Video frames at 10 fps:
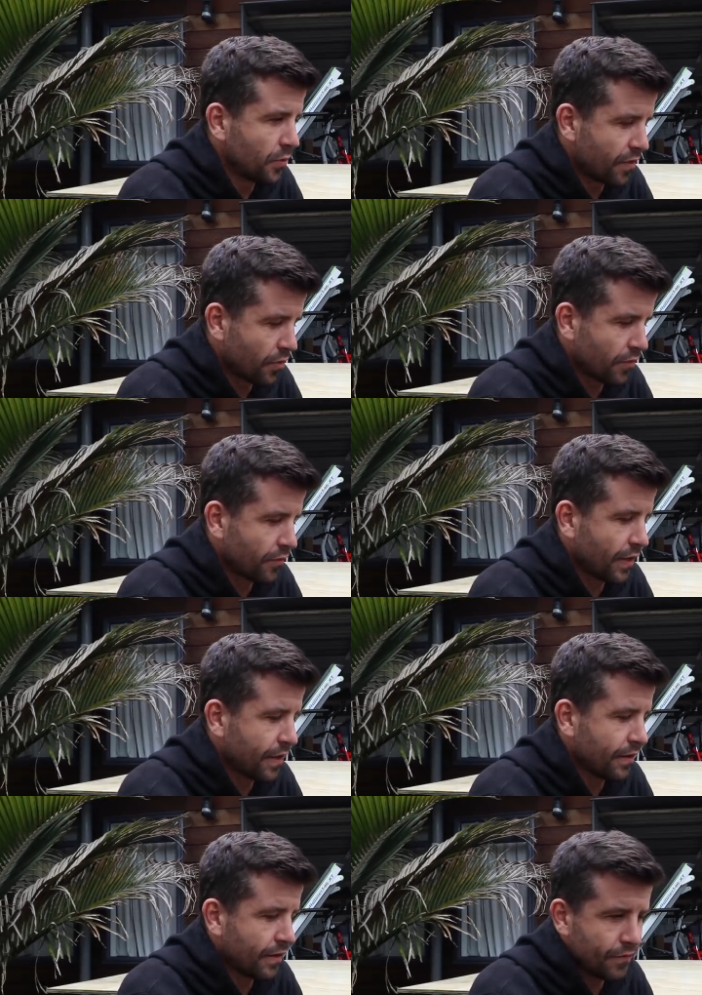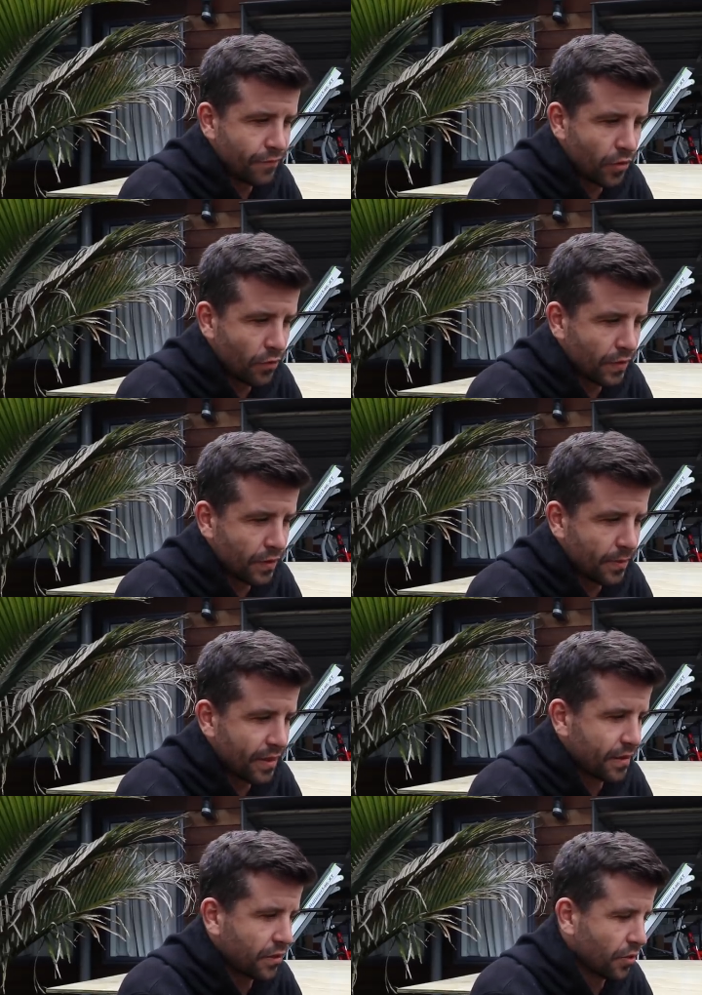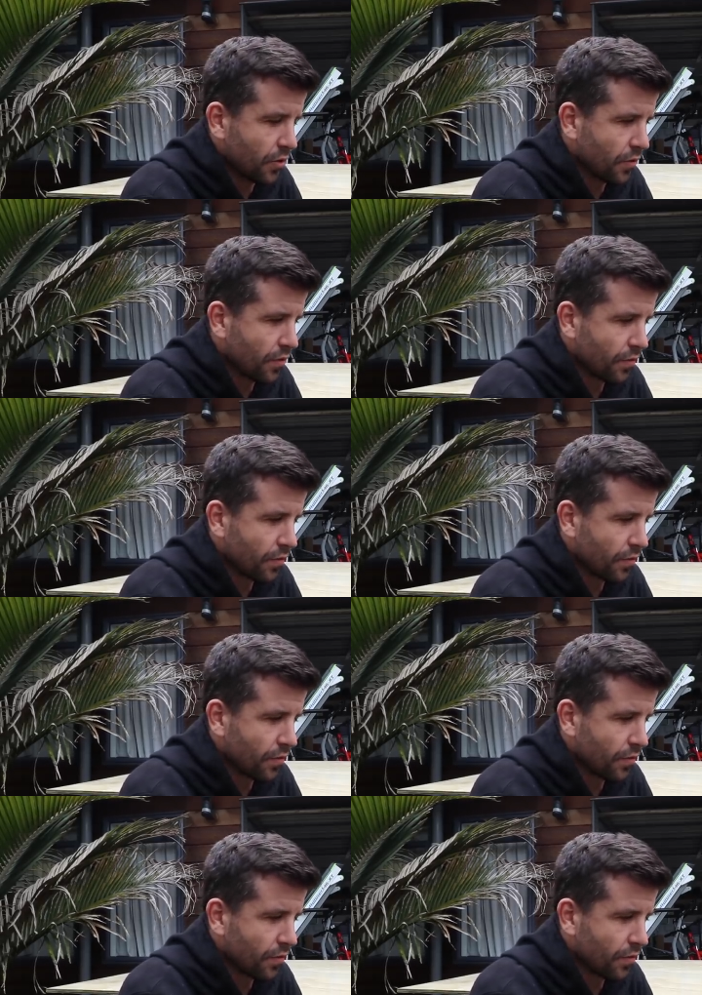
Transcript: He's sort of like evolving them as he goes.